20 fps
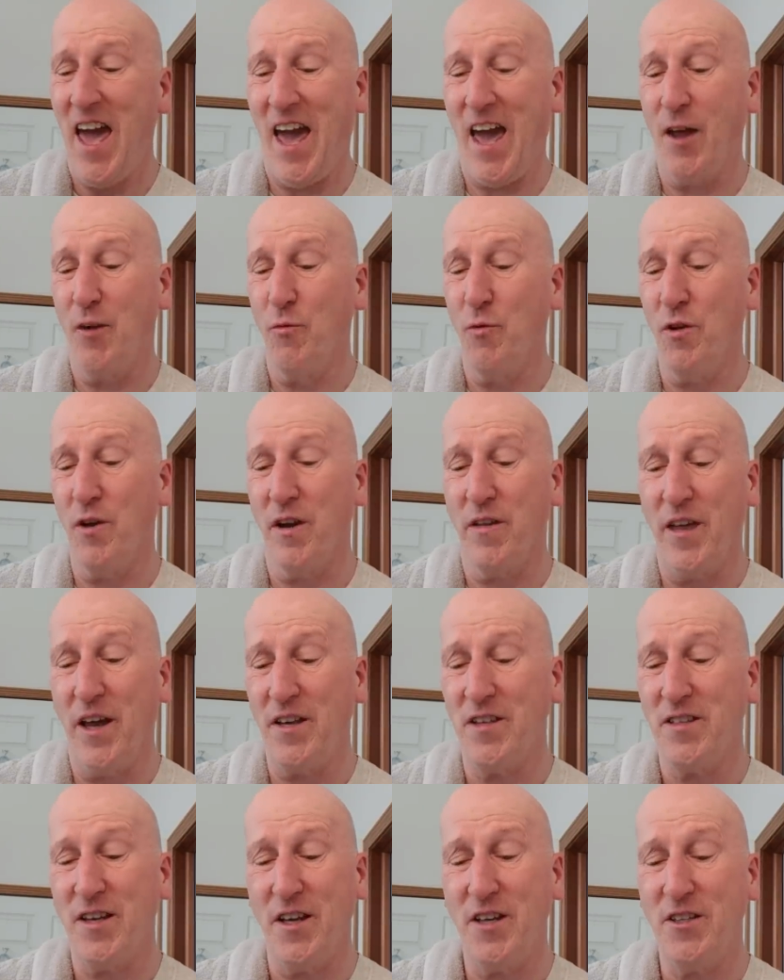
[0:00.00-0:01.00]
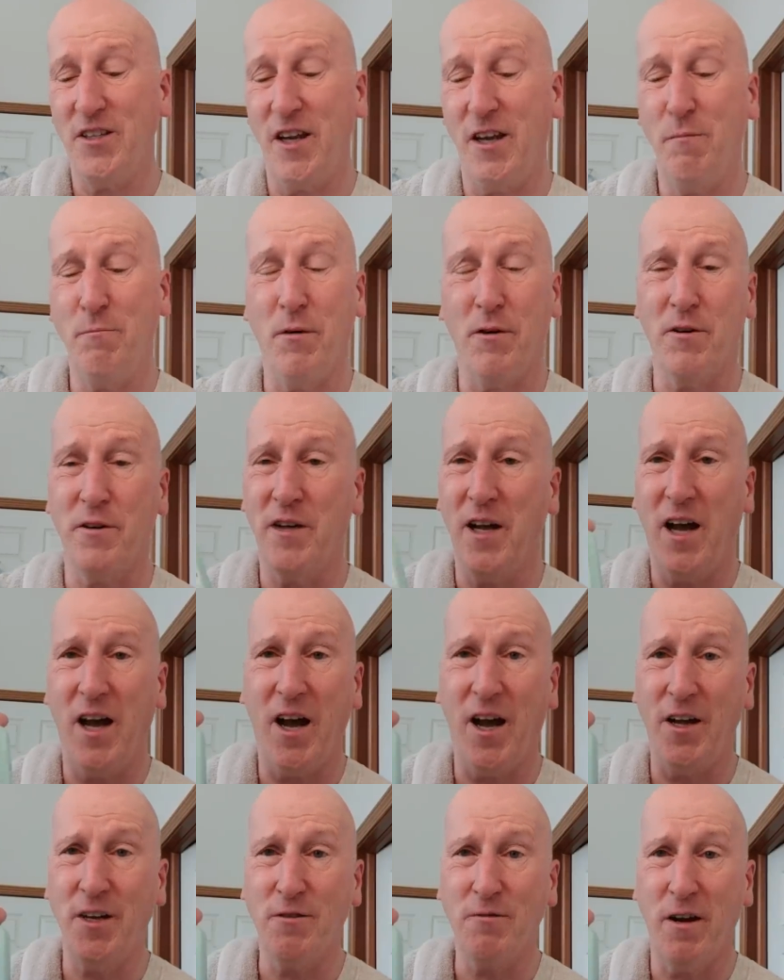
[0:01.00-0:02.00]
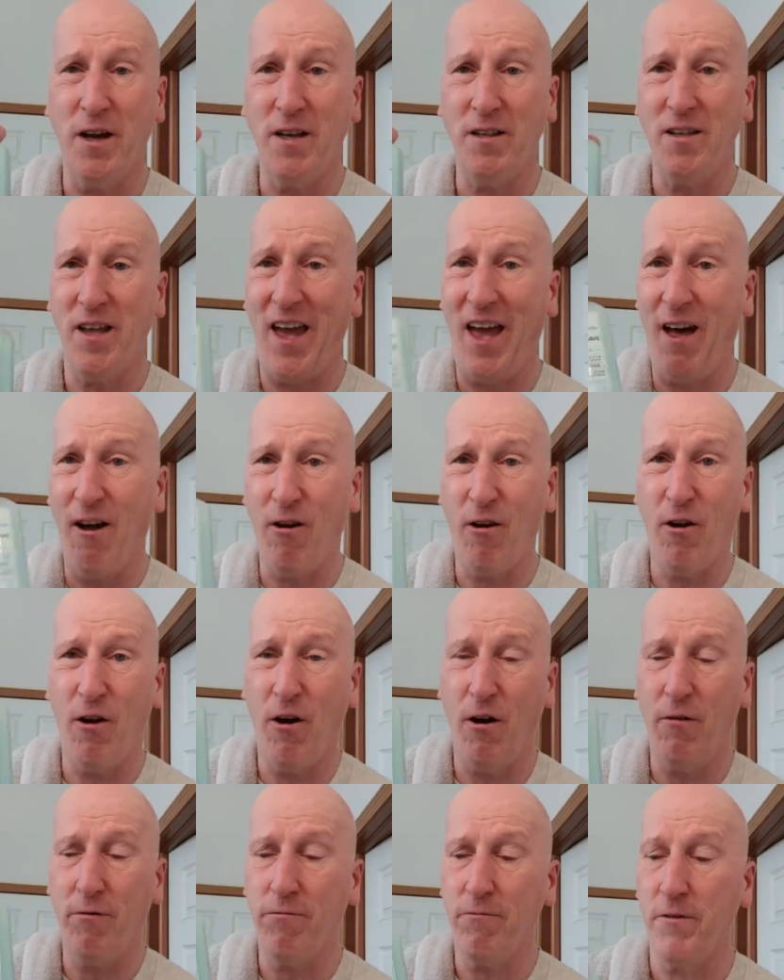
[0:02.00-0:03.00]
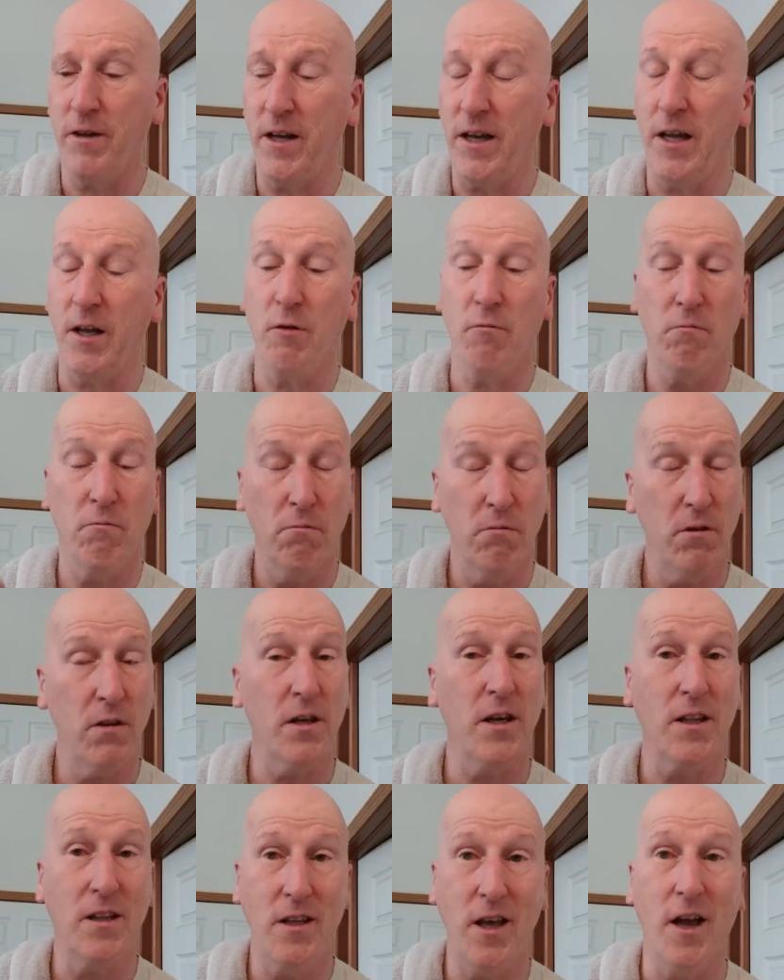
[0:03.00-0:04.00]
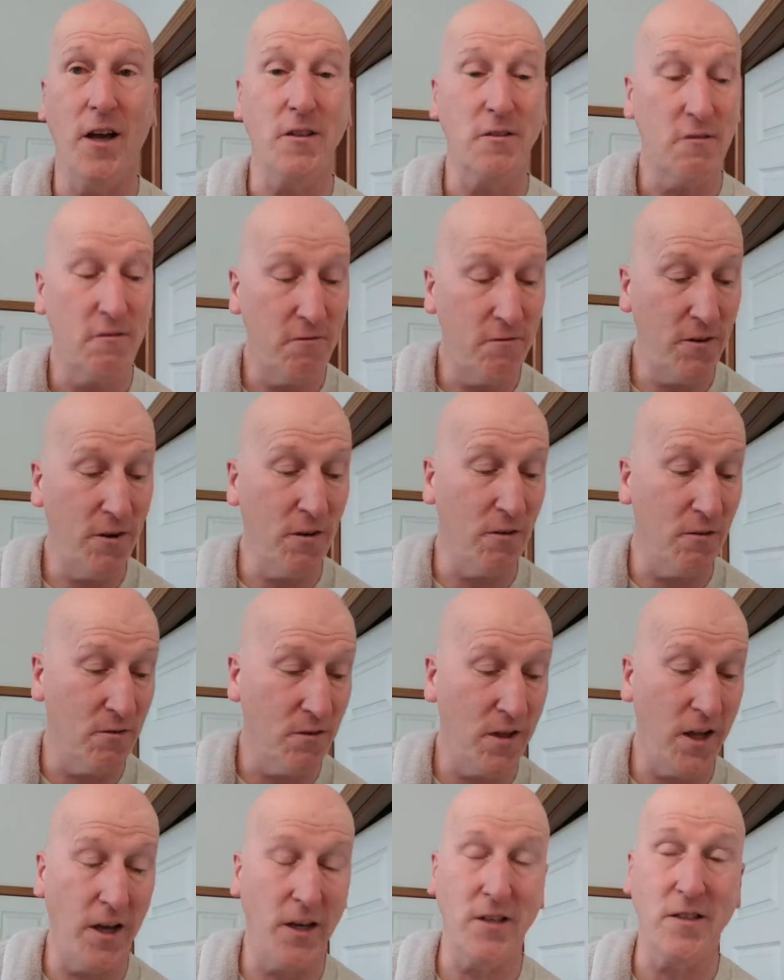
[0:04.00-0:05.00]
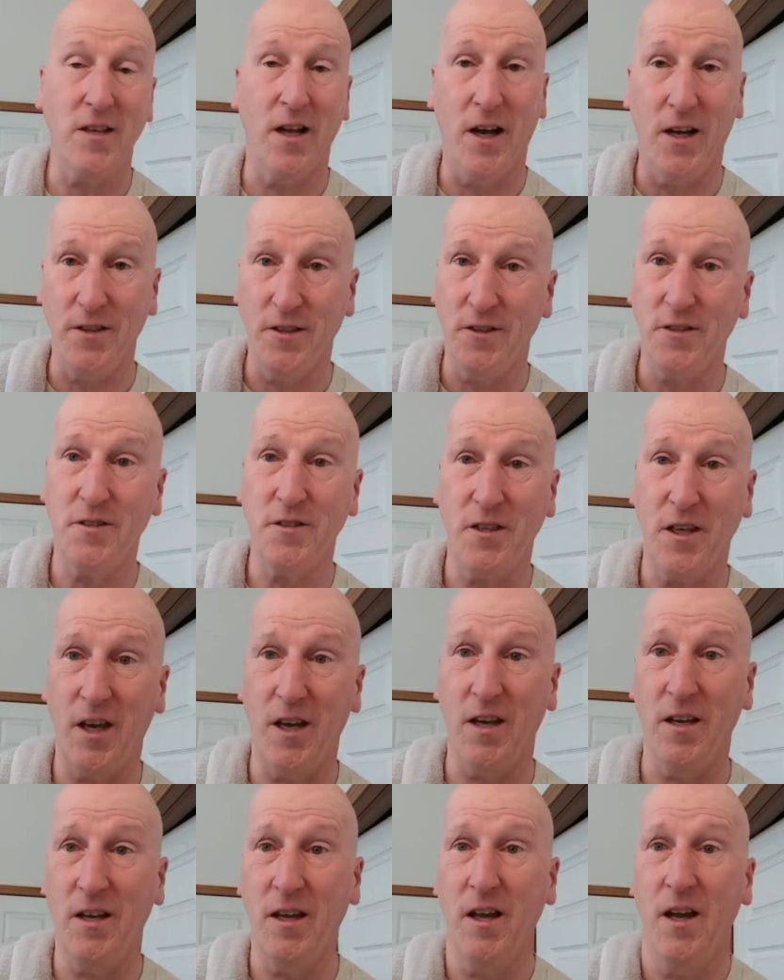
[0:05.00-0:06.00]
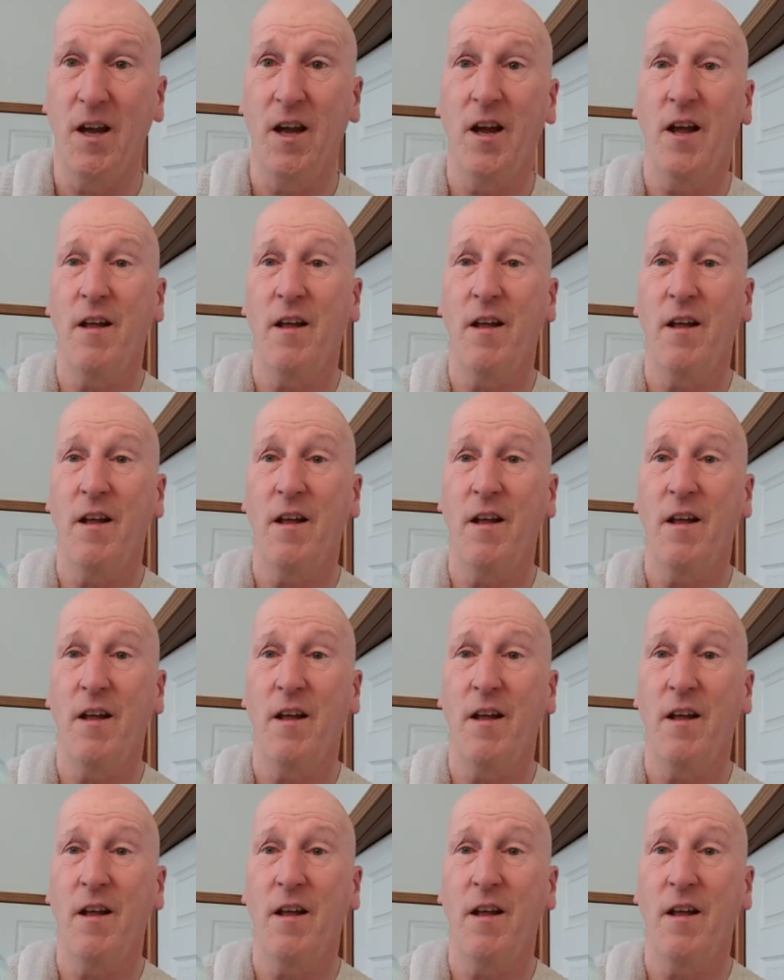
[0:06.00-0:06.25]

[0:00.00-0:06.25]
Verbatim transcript: And really, they say shea butter to hydrate, alcohol-free. It really does feel nice on the skin.